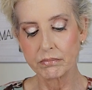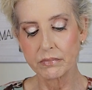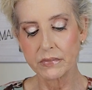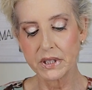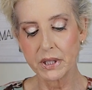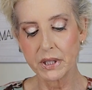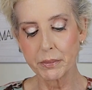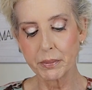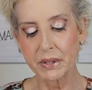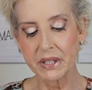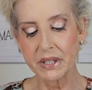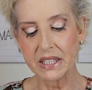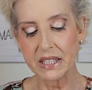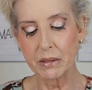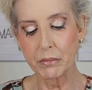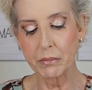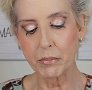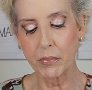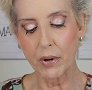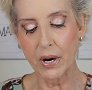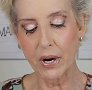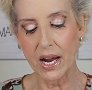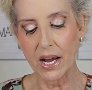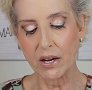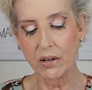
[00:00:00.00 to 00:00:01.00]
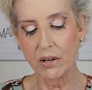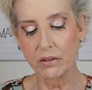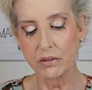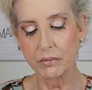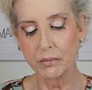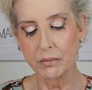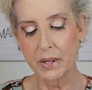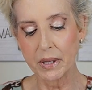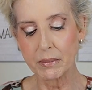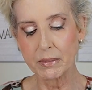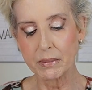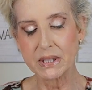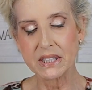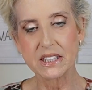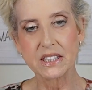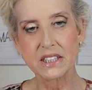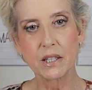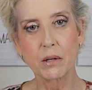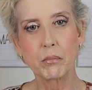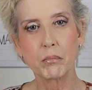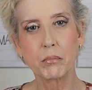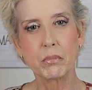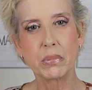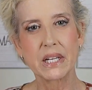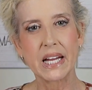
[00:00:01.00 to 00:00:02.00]
typically brown, maybe
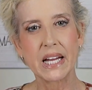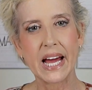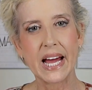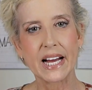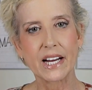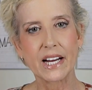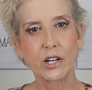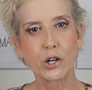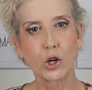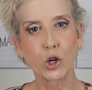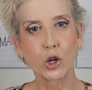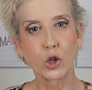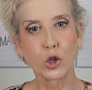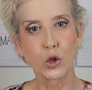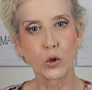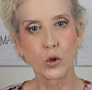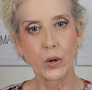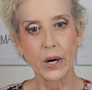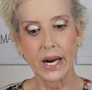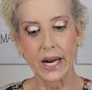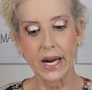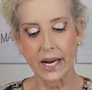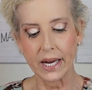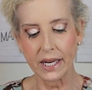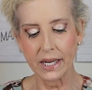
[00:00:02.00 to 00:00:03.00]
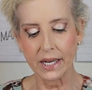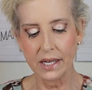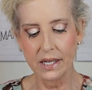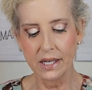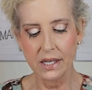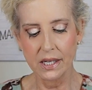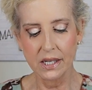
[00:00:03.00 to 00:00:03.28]
some black or gray.